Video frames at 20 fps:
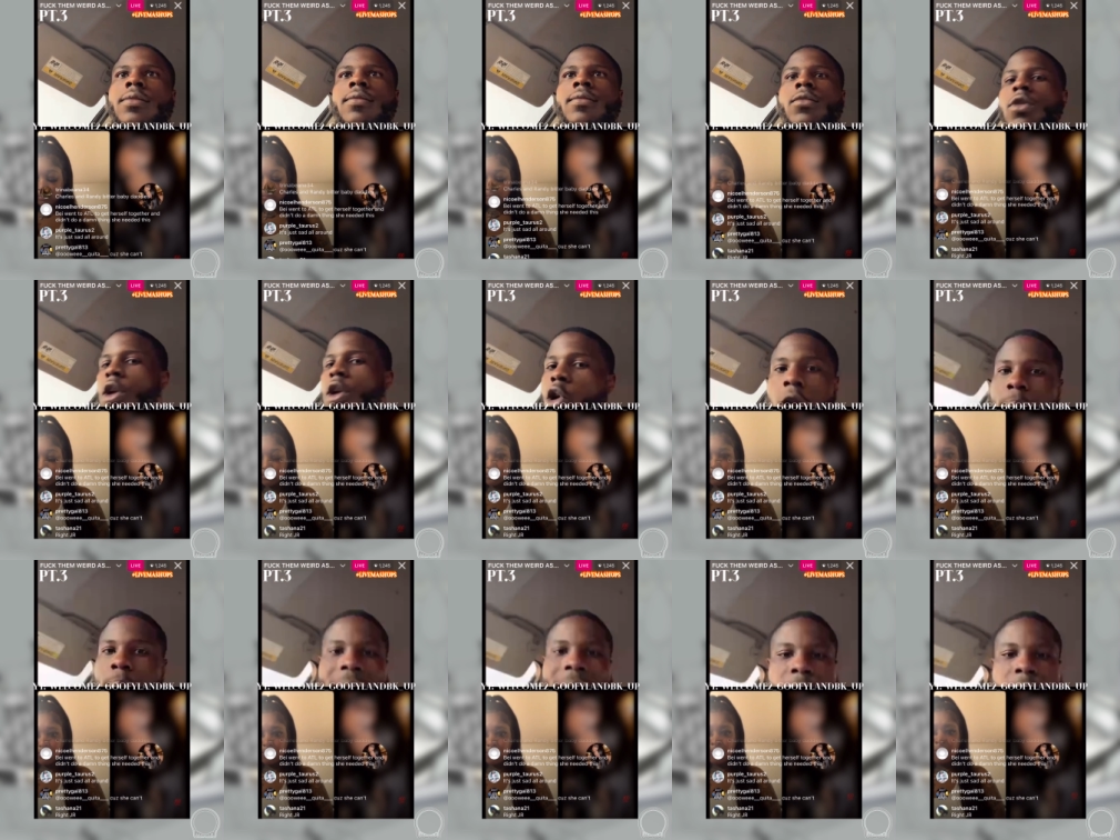No, the
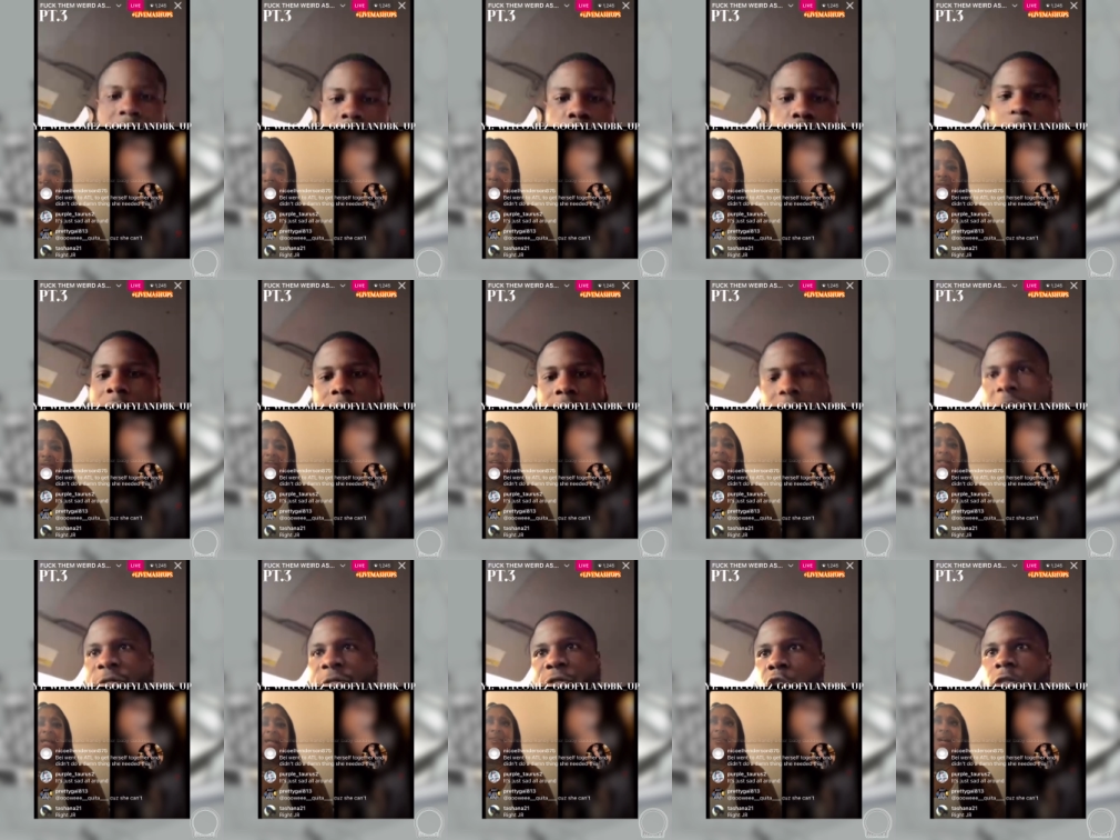baby wasn't crying. Then
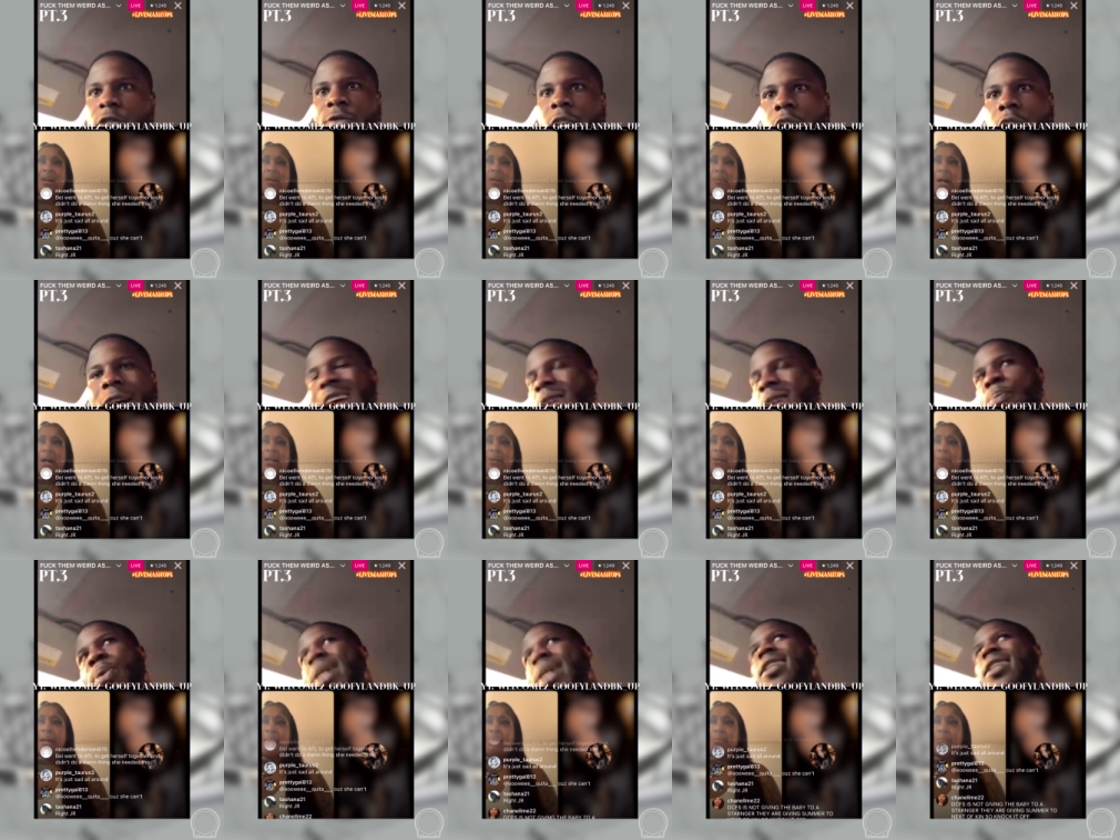they talking about the
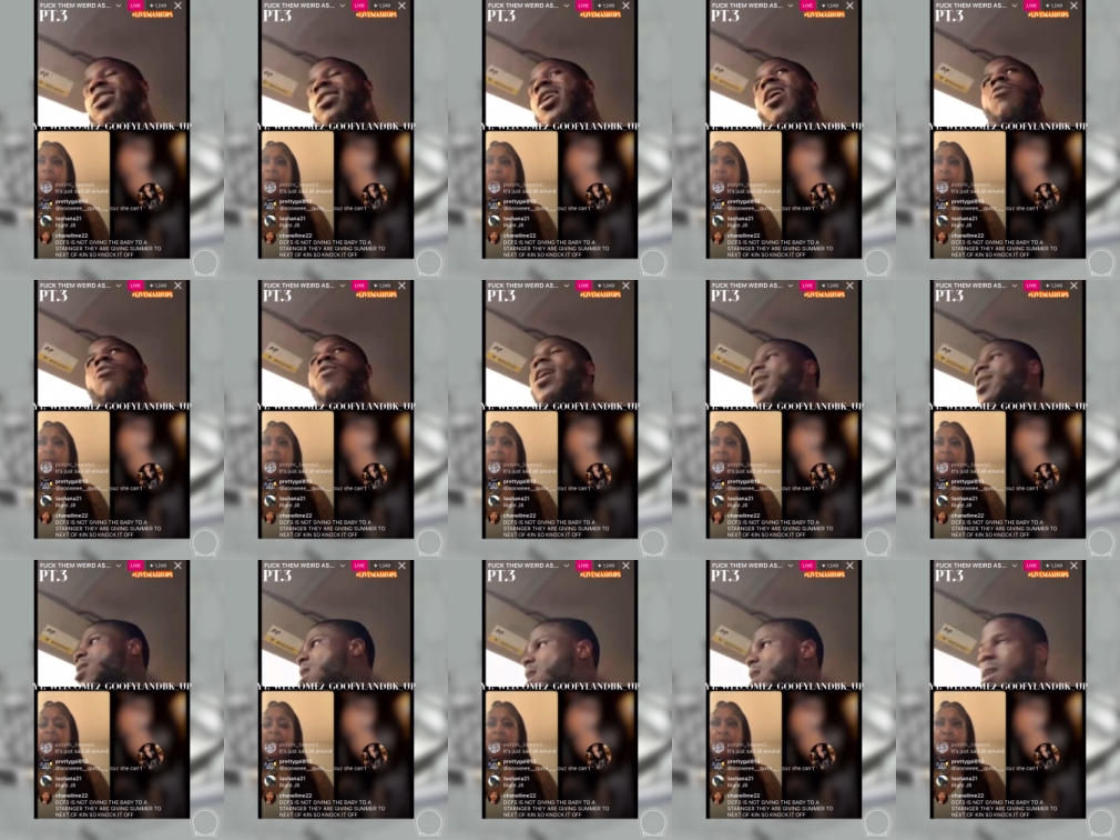baby been with the
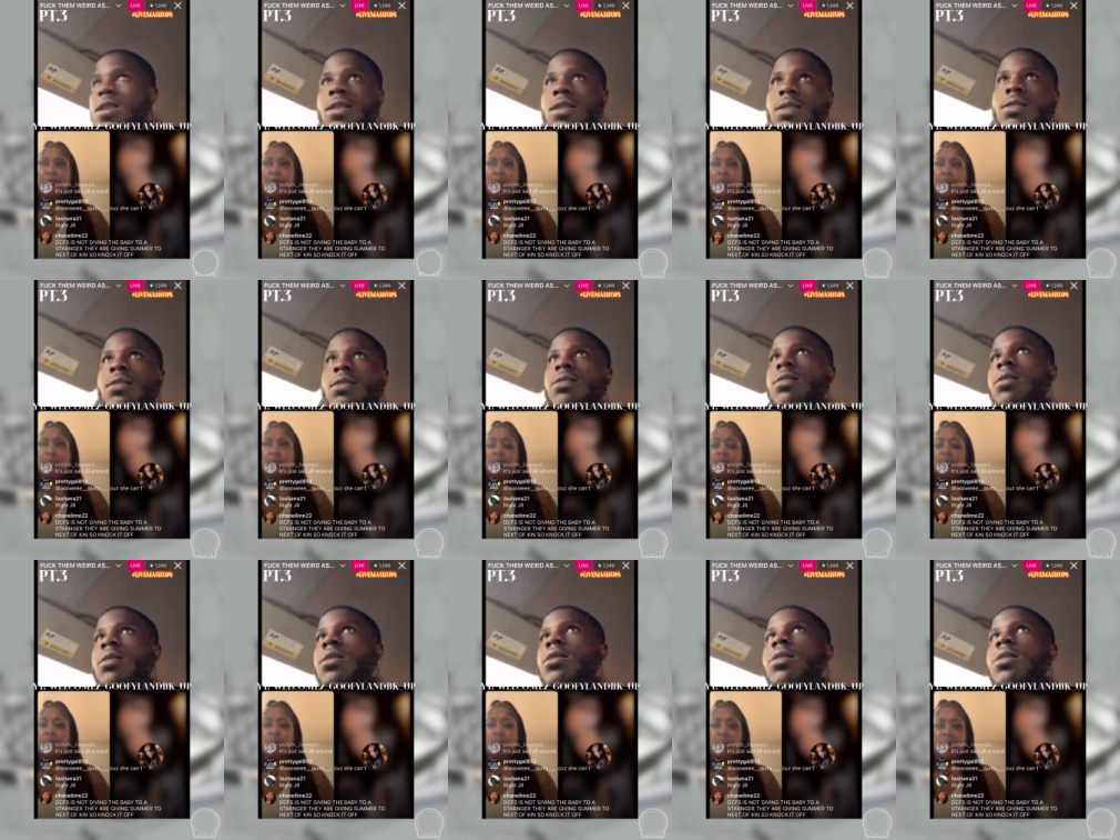lady for
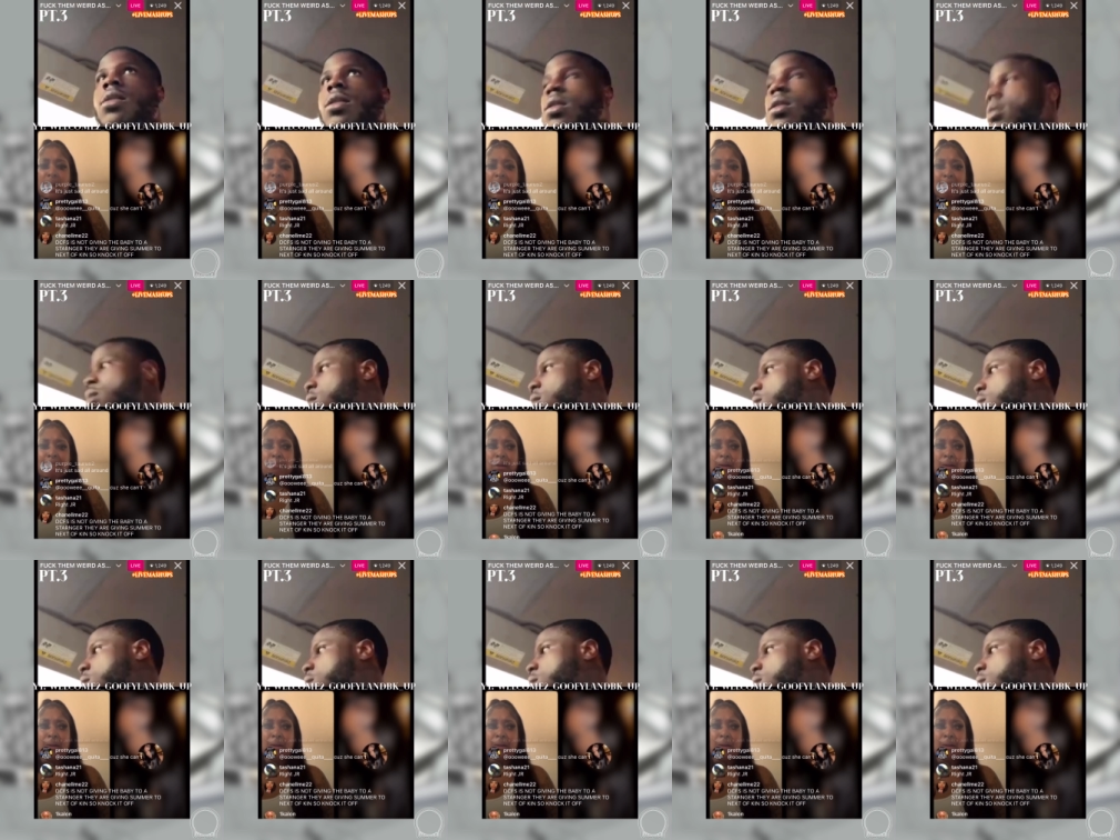two and a half